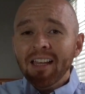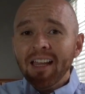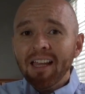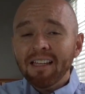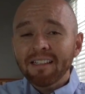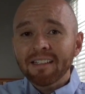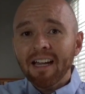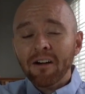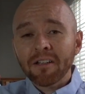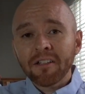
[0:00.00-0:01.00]
and
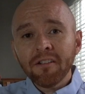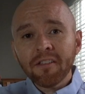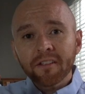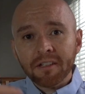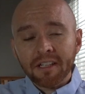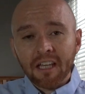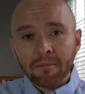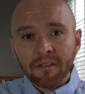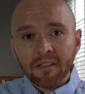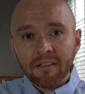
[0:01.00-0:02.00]
how a new theory
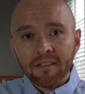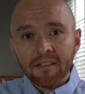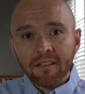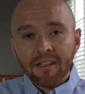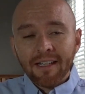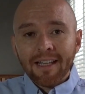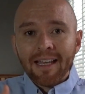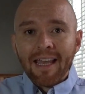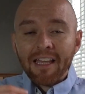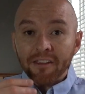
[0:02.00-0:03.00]
came in,
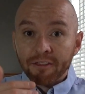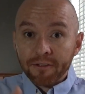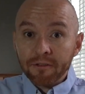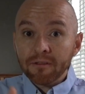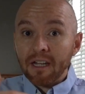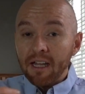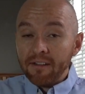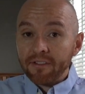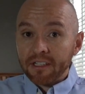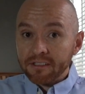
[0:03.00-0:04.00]
and through
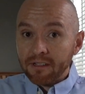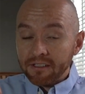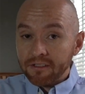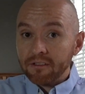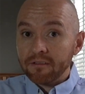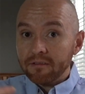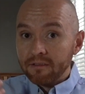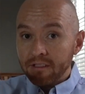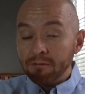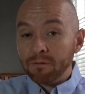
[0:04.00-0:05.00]
evidence, right? So
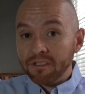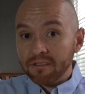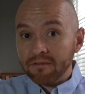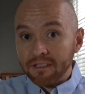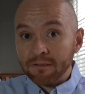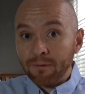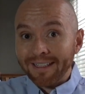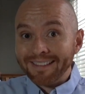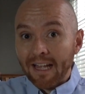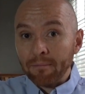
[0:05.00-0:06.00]
this was just one
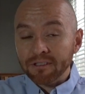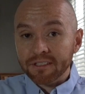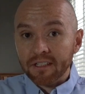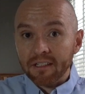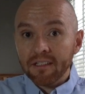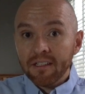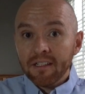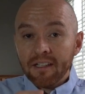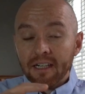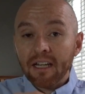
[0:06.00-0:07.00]
example study,
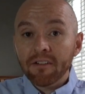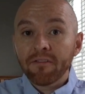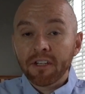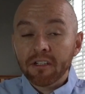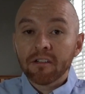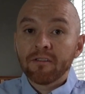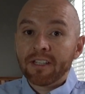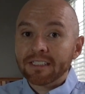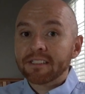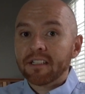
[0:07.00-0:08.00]
and I have a video of
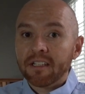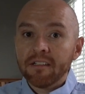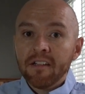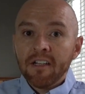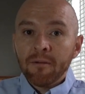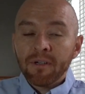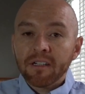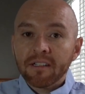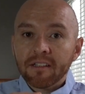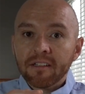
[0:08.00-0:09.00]
that study,
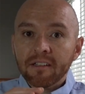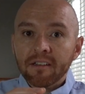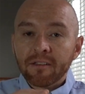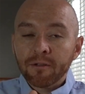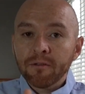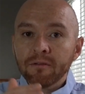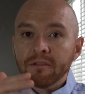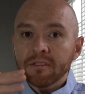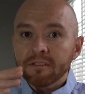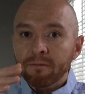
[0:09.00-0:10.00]
but
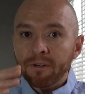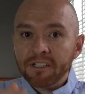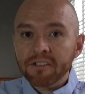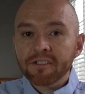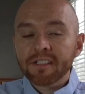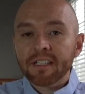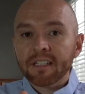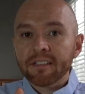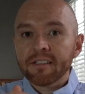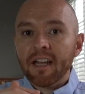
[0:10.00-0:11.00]
through research
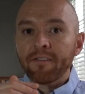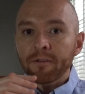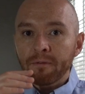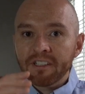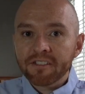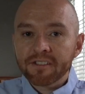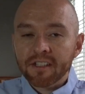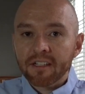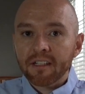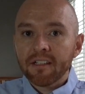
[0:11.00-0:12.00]
study after research
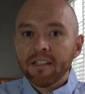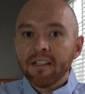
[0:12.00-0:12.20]
study,